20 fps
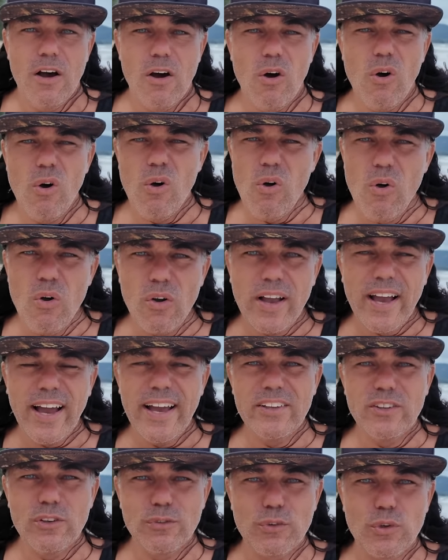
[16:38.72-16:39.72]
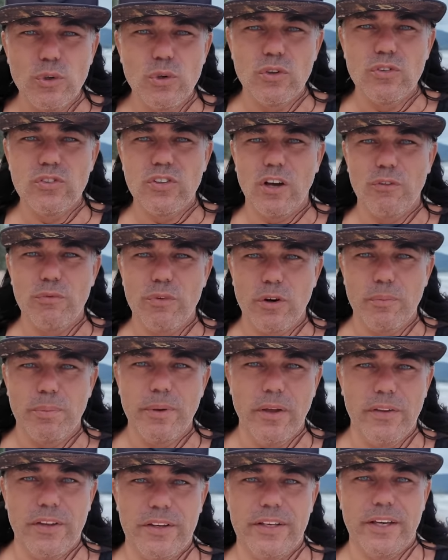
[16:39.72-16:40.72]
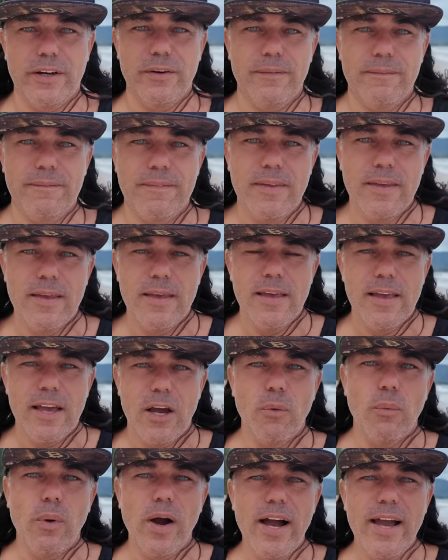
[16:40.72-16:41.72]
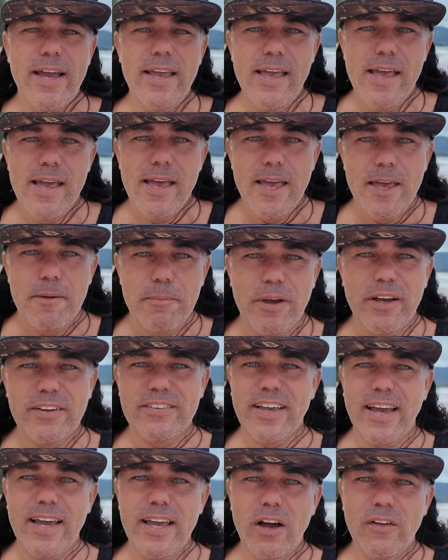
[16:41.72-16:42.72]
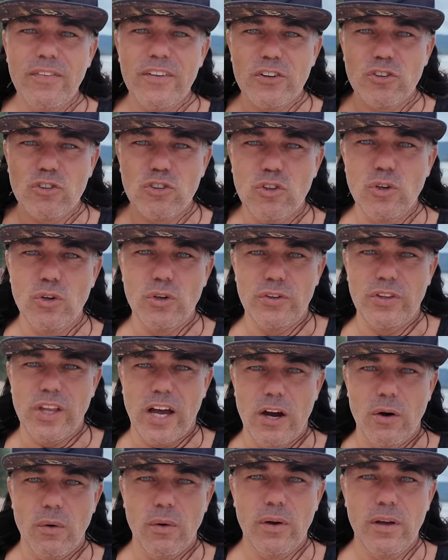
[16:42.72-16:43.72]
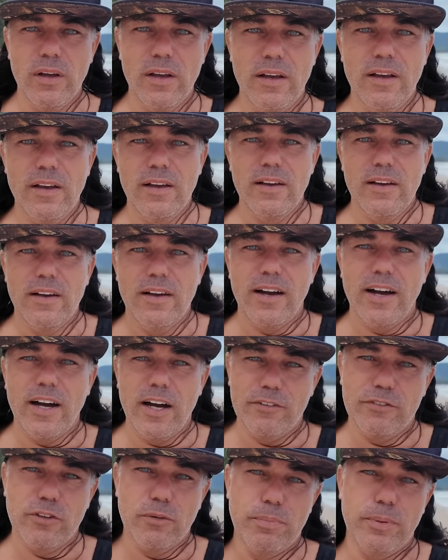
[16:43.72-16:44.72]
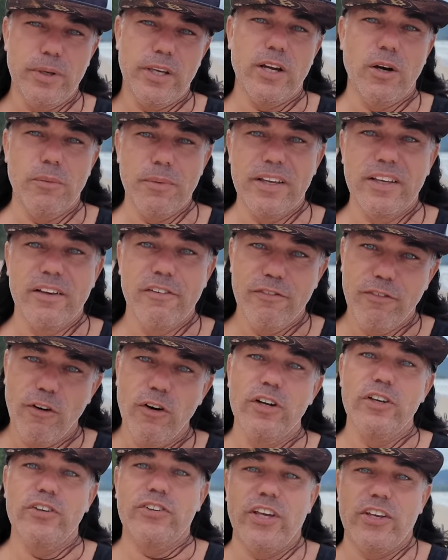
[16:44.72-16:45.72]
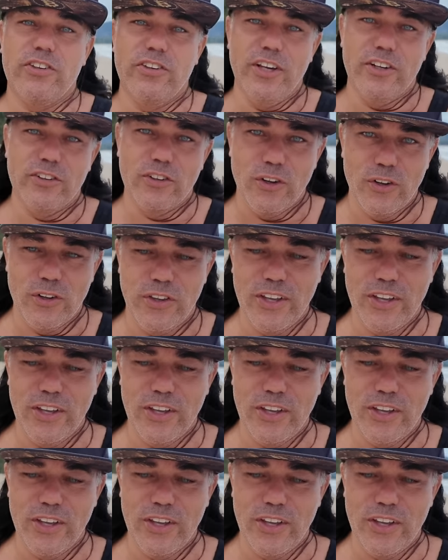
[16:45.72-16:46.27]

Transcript: All kinds of cool stuff you're building there. And why? Because I understood now, after becoming 46 years old,